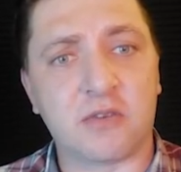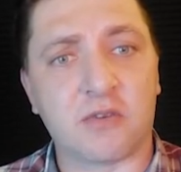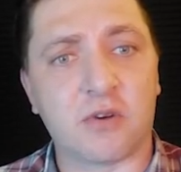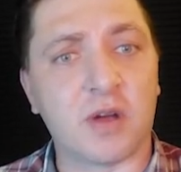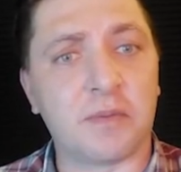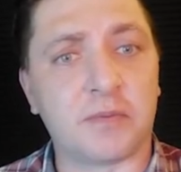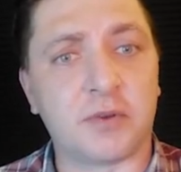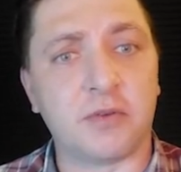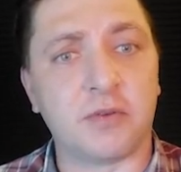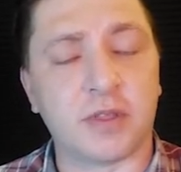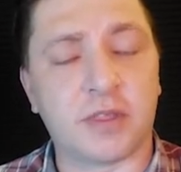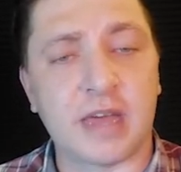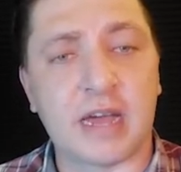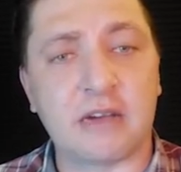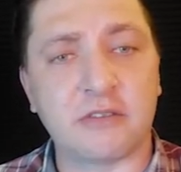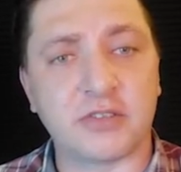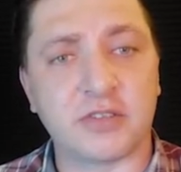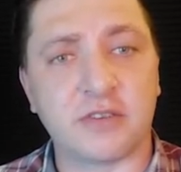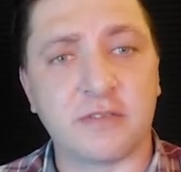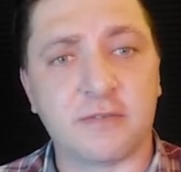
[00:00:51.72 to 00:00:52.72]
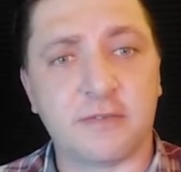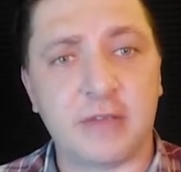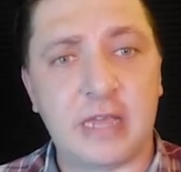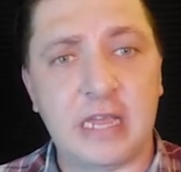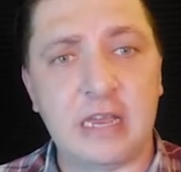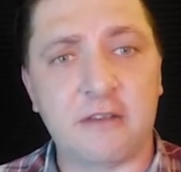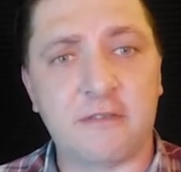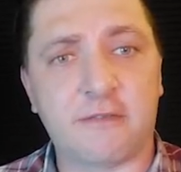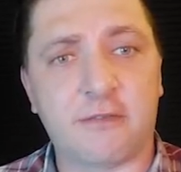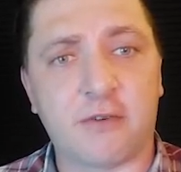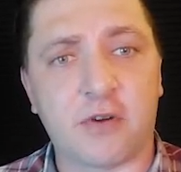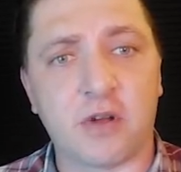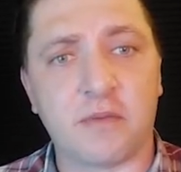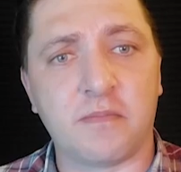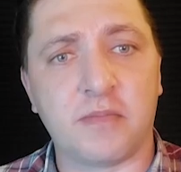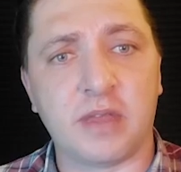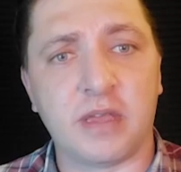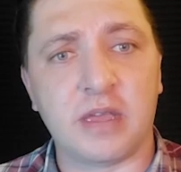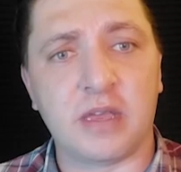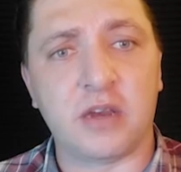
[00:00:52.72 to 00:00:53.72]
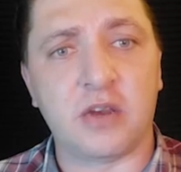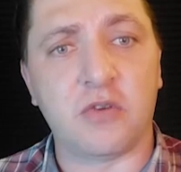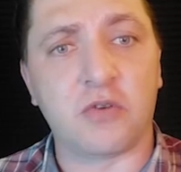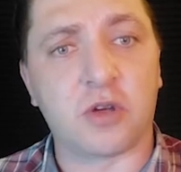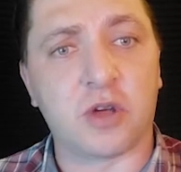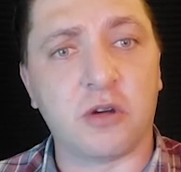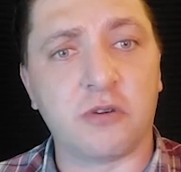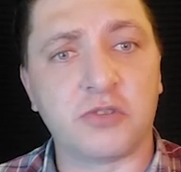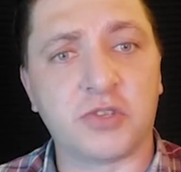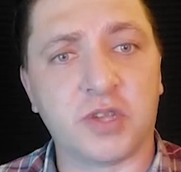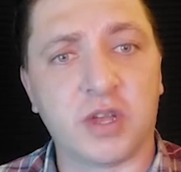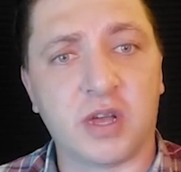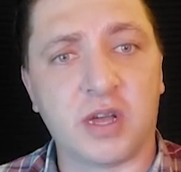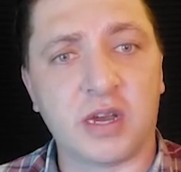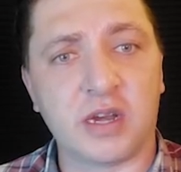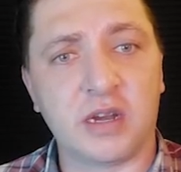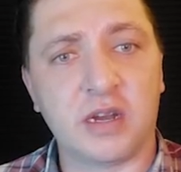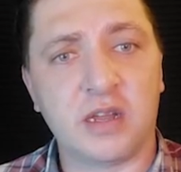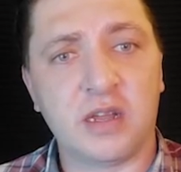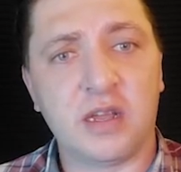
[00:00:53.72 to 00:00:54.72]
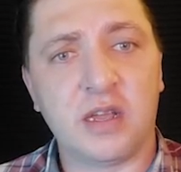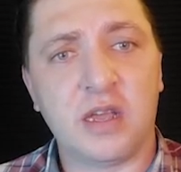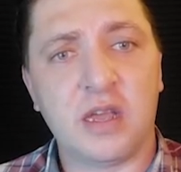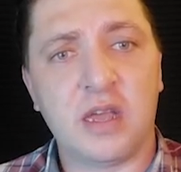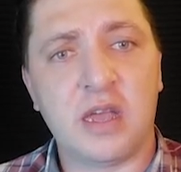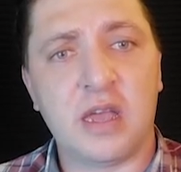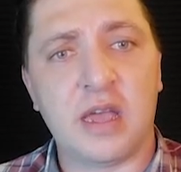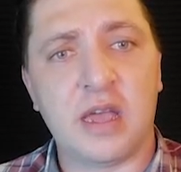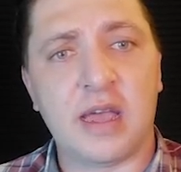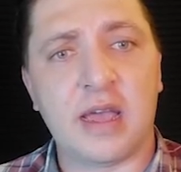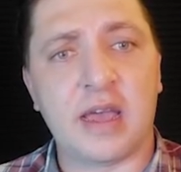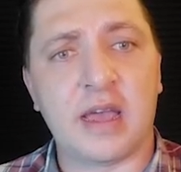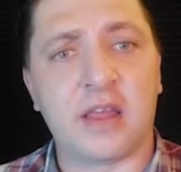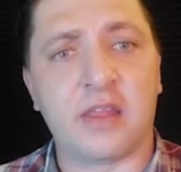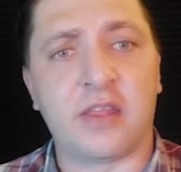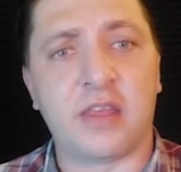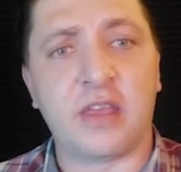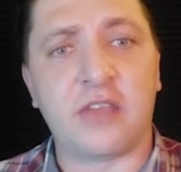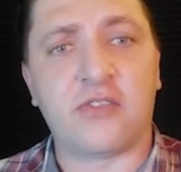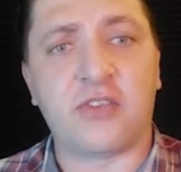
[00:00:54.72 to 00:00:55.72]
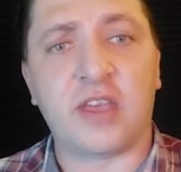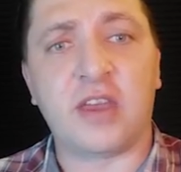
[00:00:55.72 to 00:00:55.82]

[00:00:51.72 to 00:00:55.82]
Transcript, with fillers: or up to a thousand feet from the new coastline and these